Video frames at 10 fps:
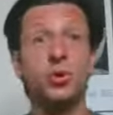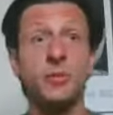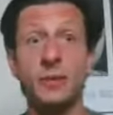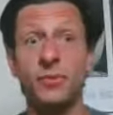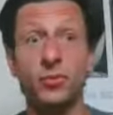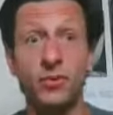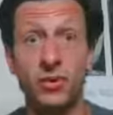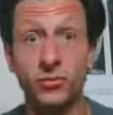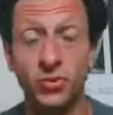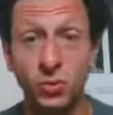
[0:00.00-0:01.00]
or maybe for
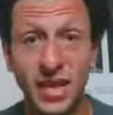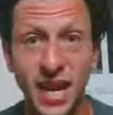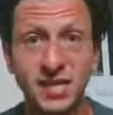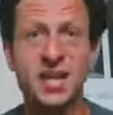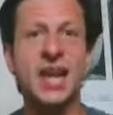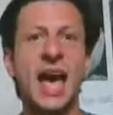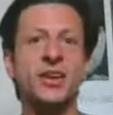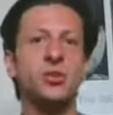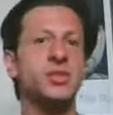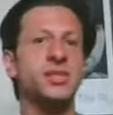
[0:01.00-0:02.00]
even a few days,
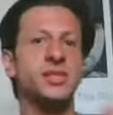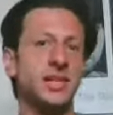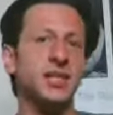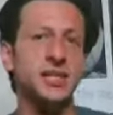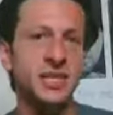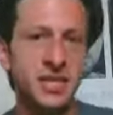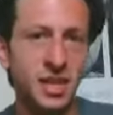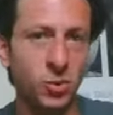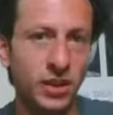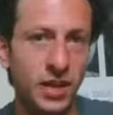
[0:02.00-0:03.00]
and you still didn't
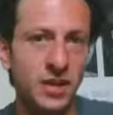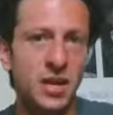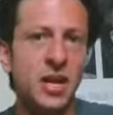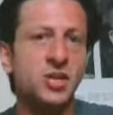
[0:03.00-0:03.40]
deal with it.